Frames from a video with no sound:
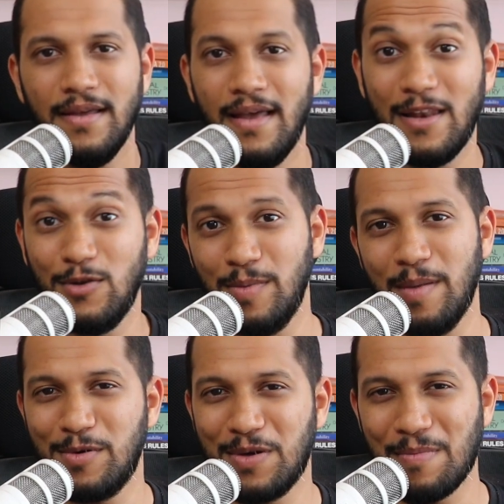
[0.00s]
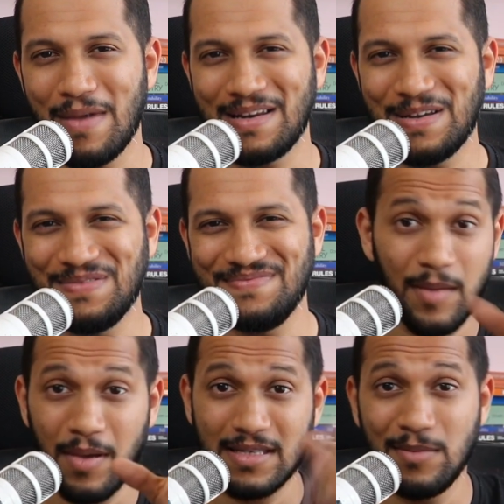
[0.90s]
and you'll be able to come back down
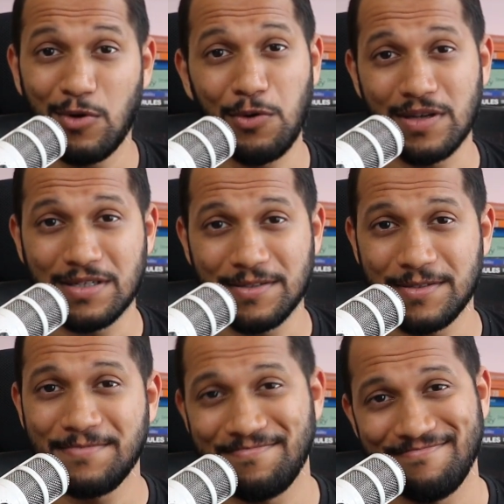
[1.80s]
keep asking more questions